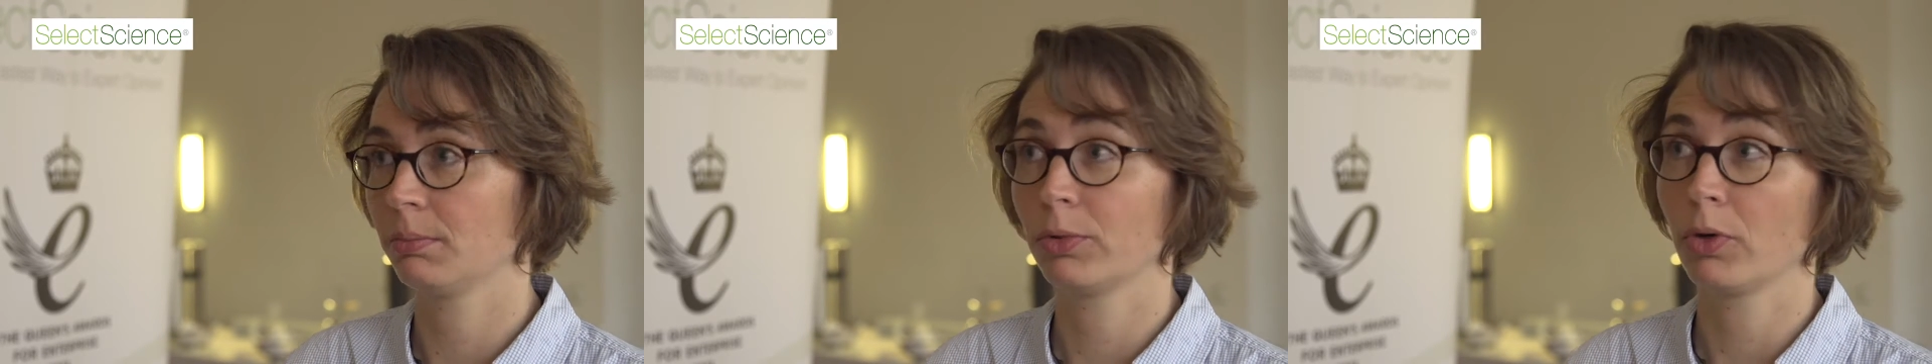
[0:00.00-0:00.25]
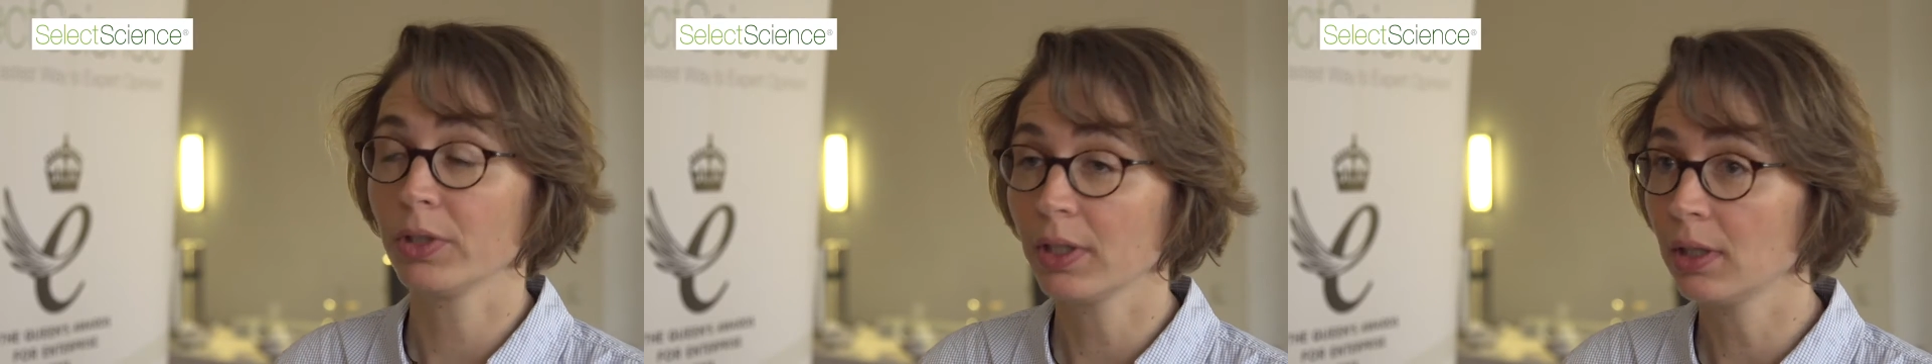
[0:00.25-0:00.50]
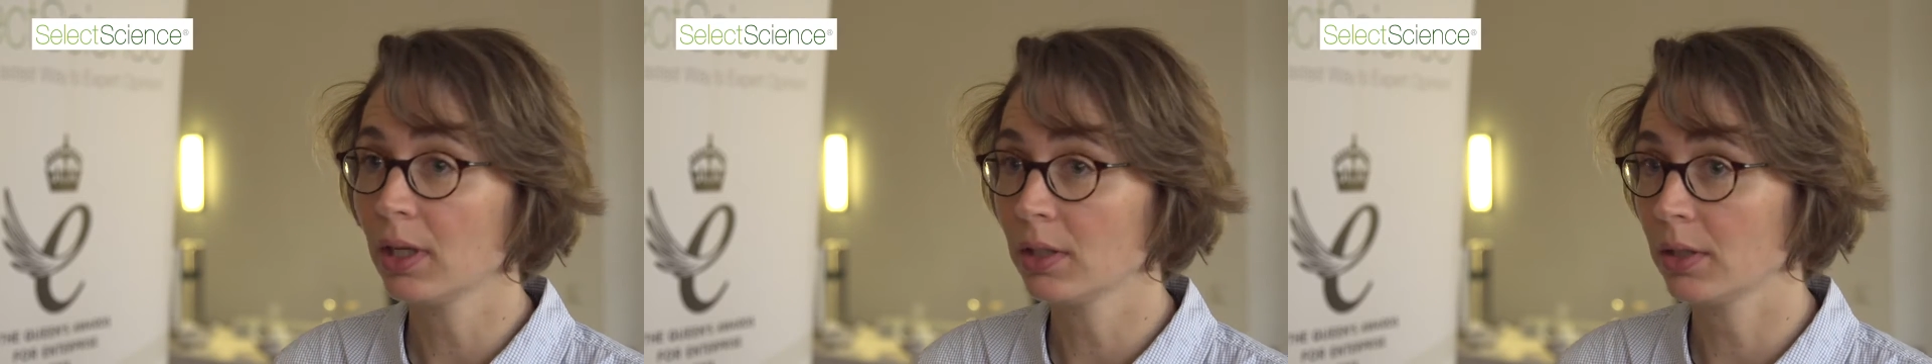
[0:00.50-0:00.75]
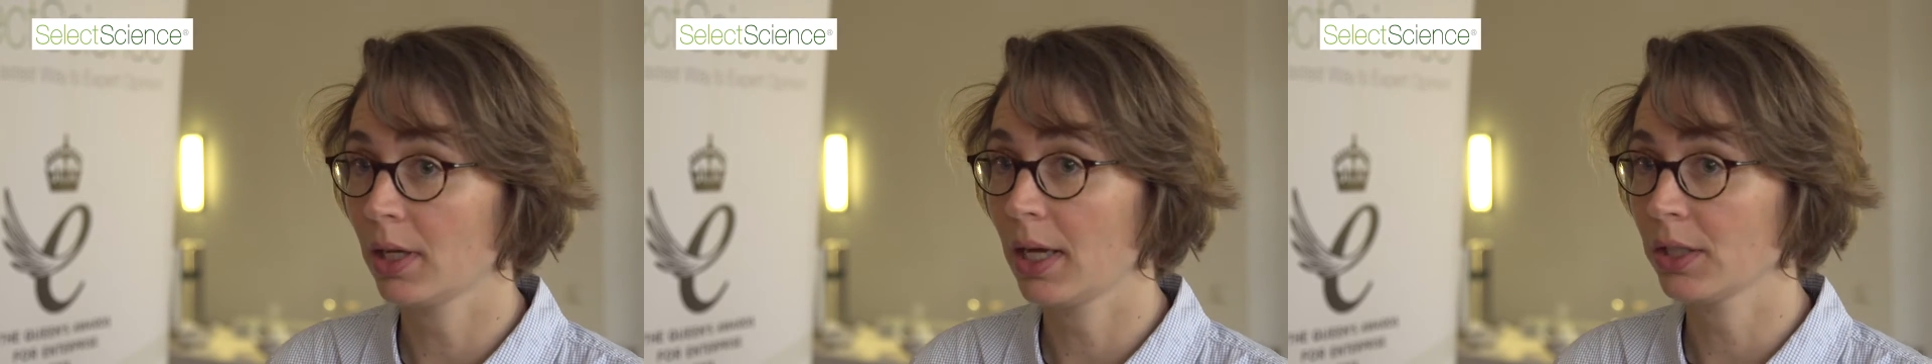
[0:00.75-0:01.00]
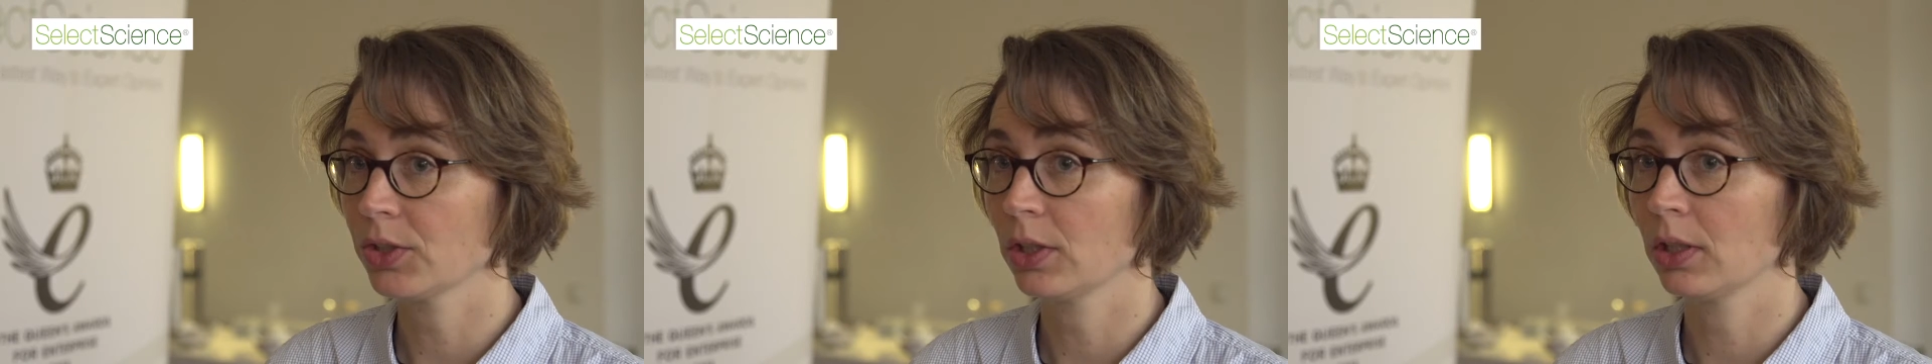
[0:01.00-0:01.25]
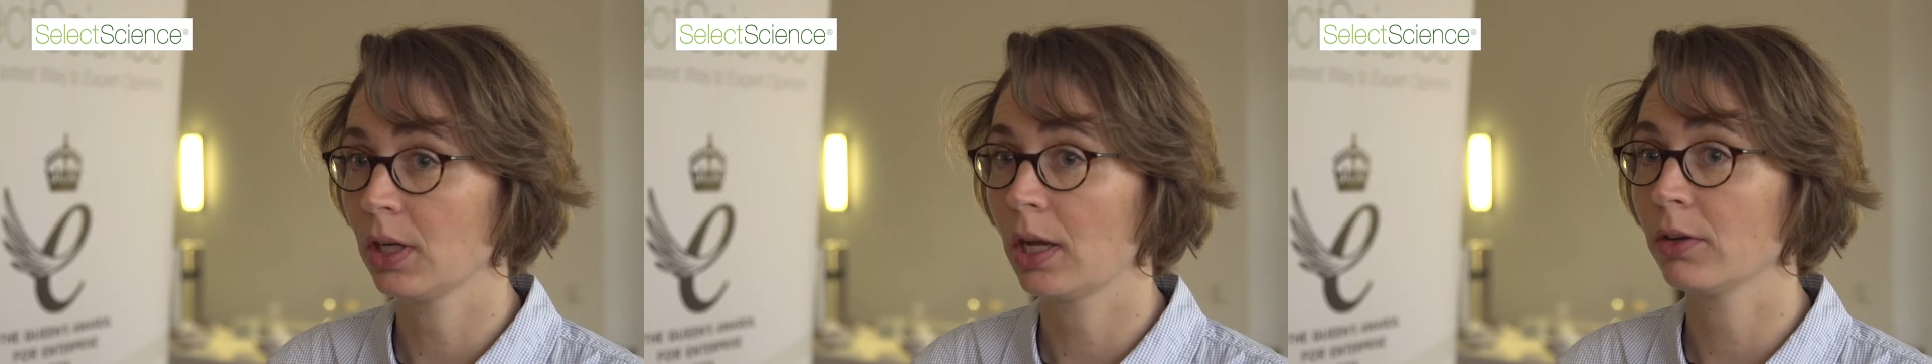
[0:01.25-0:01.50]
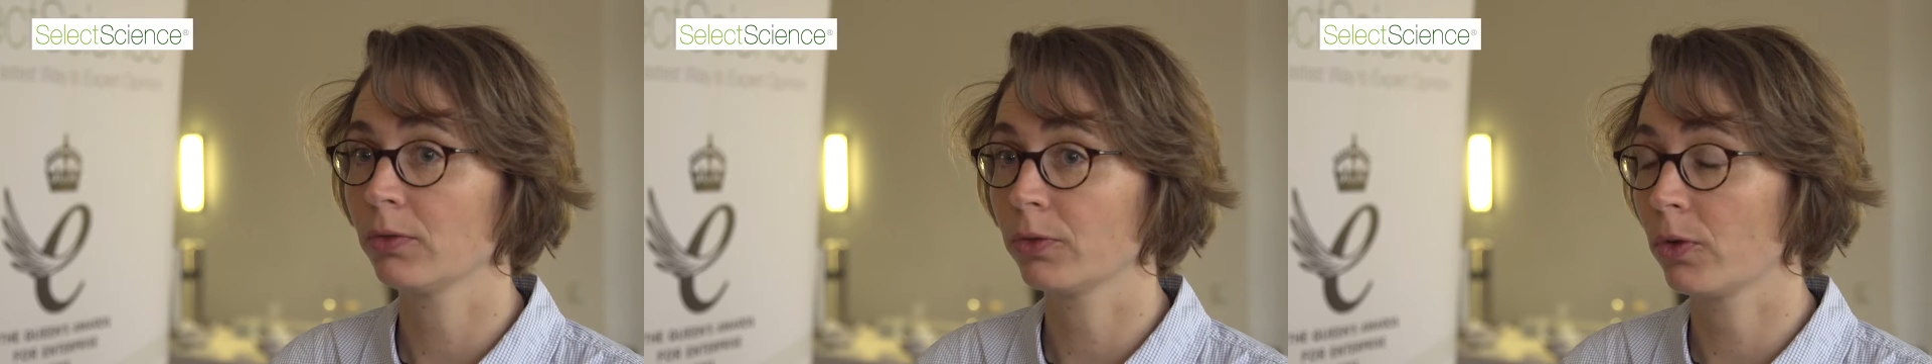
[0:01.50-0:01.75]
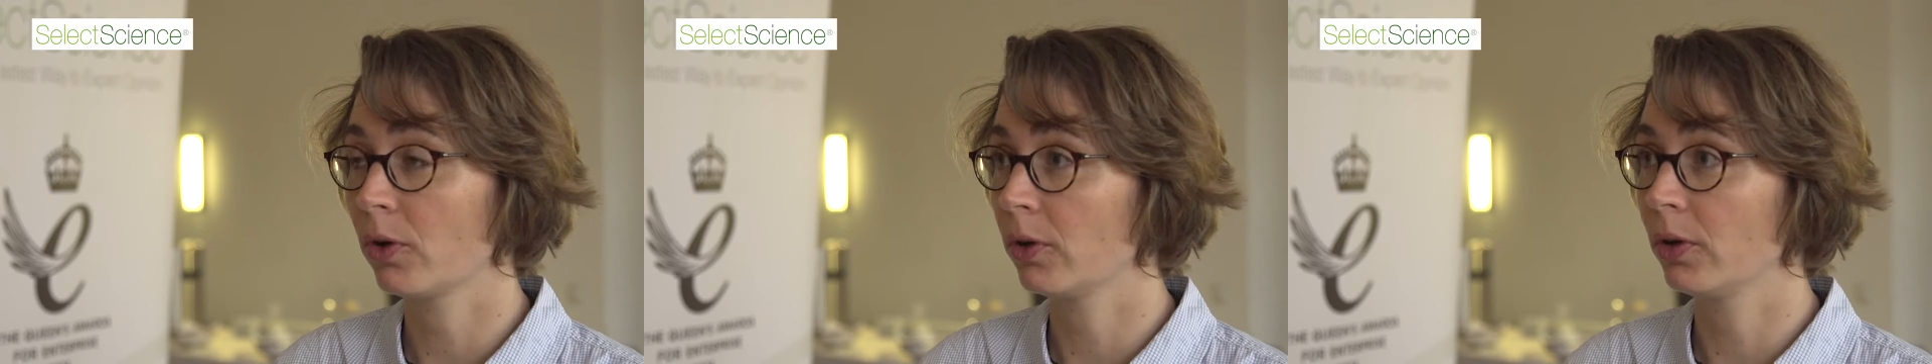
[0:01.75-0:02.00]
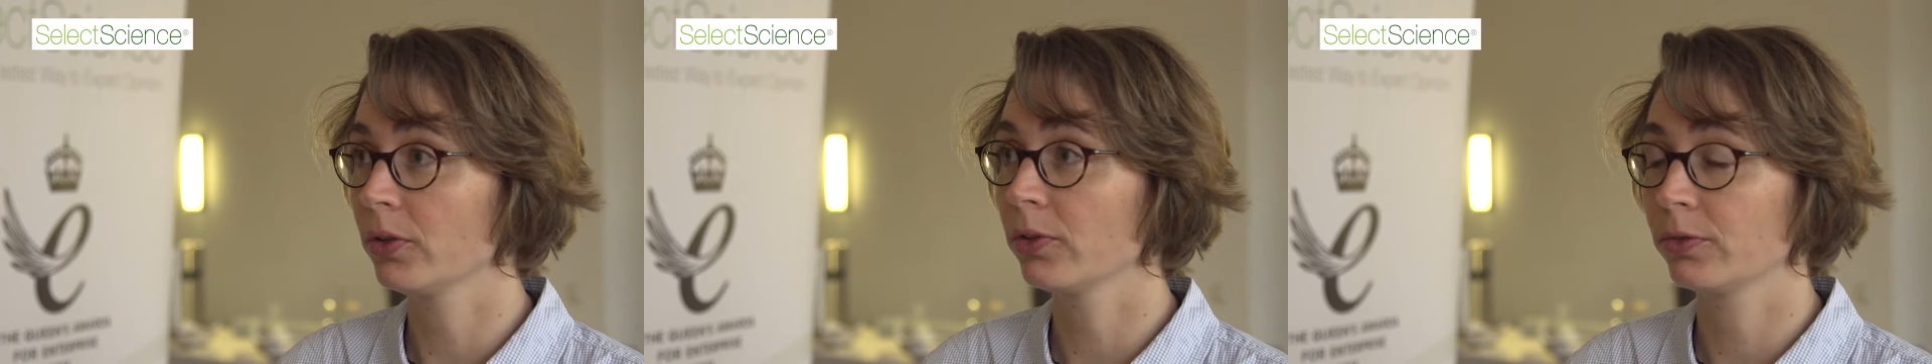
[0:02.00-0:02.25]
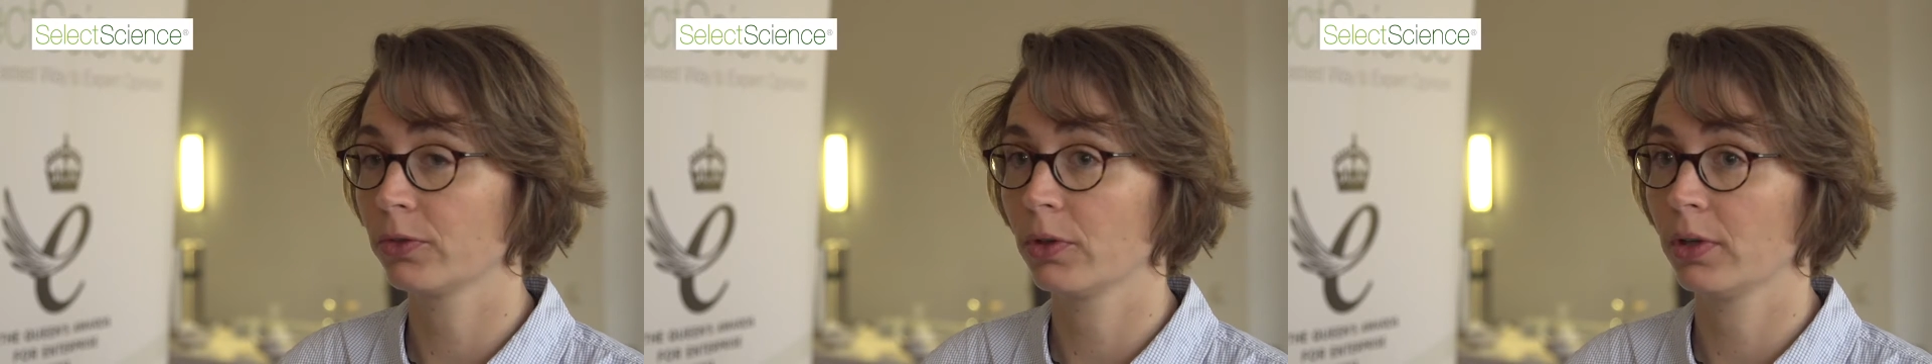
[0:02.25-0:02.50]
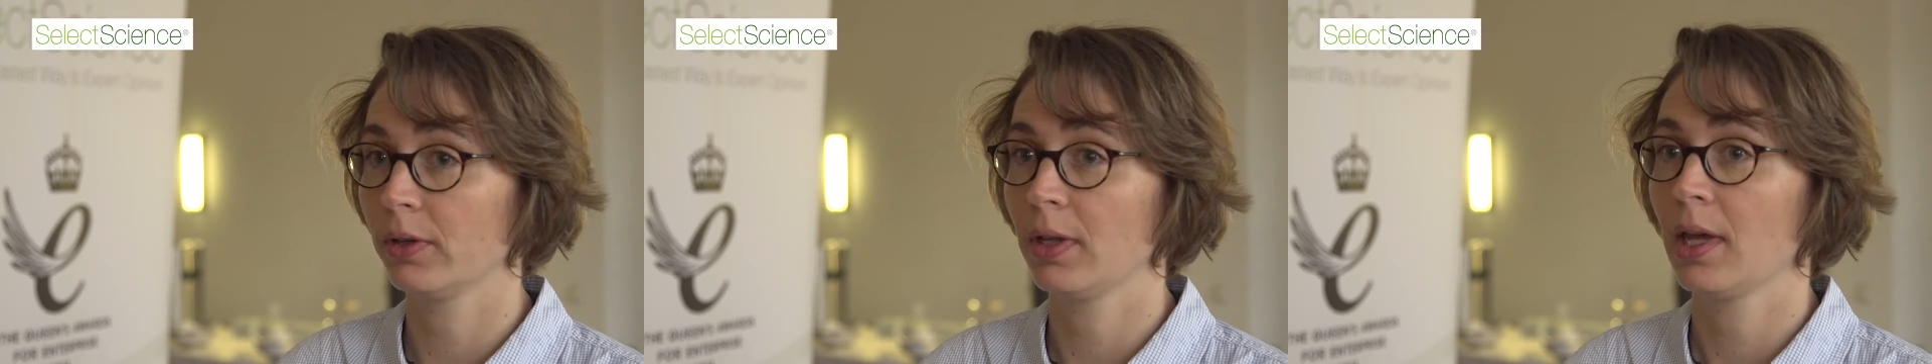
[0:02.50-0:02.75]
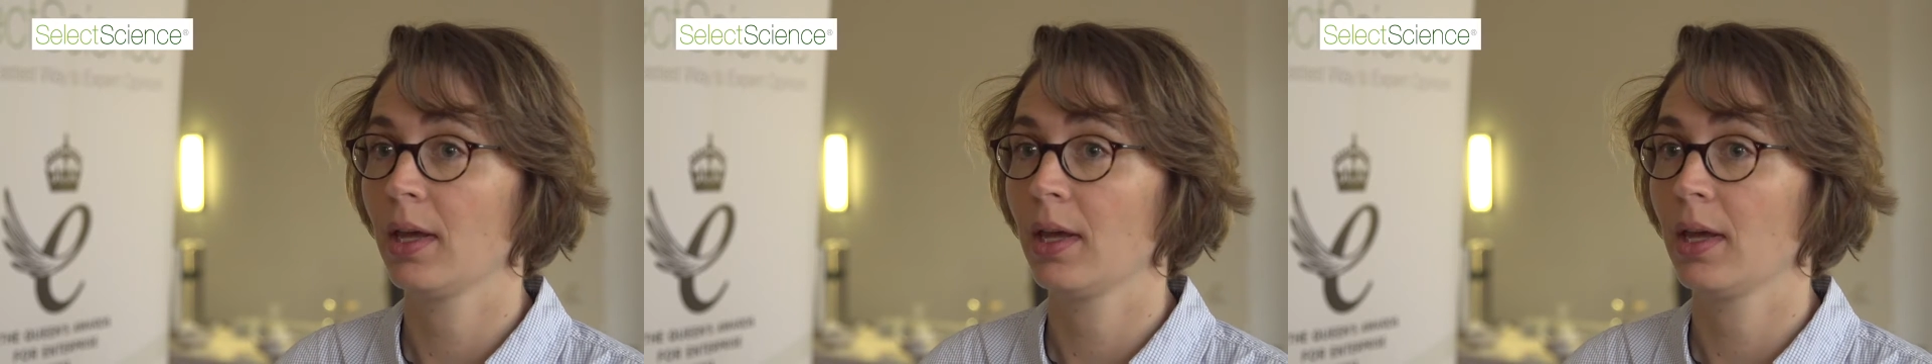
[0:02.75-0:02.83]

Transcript: protein interaction and also for